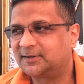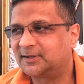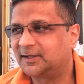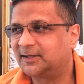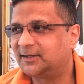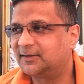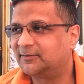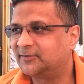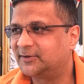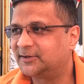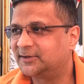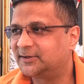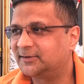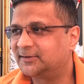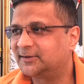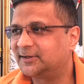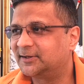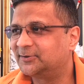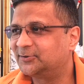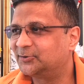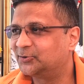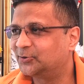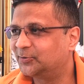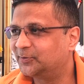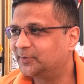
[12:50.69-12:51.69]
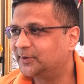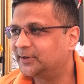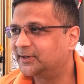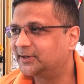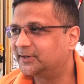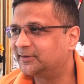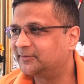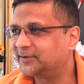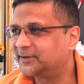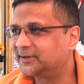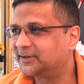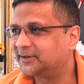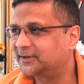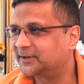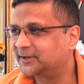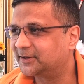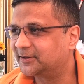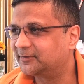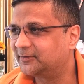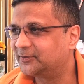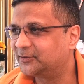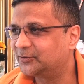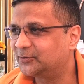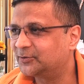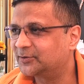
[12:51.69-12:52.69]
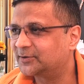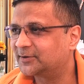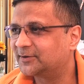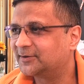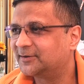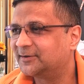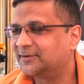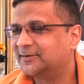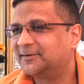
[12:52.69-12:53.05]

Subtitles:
television and you will be giving interviews,